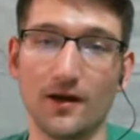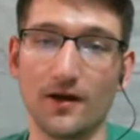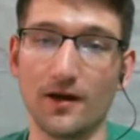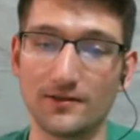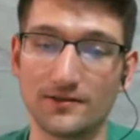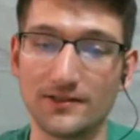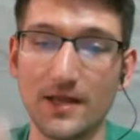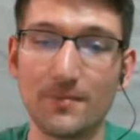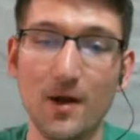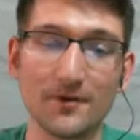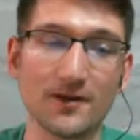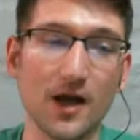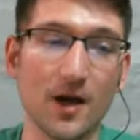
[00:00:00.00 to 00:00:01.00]
a step
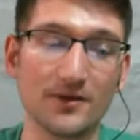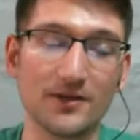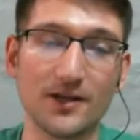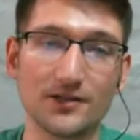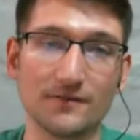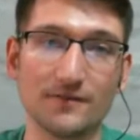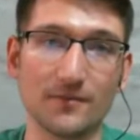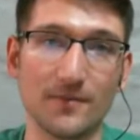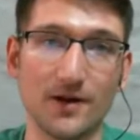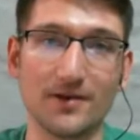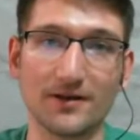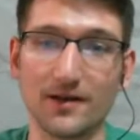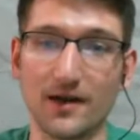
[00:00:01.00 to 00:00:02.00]
up in competition for
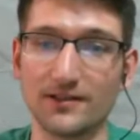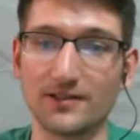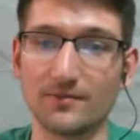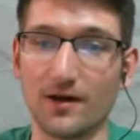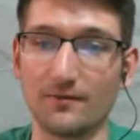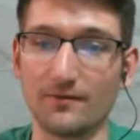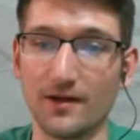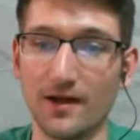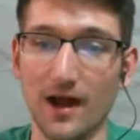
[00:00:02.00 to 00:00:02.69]
Mairbek Taisumov.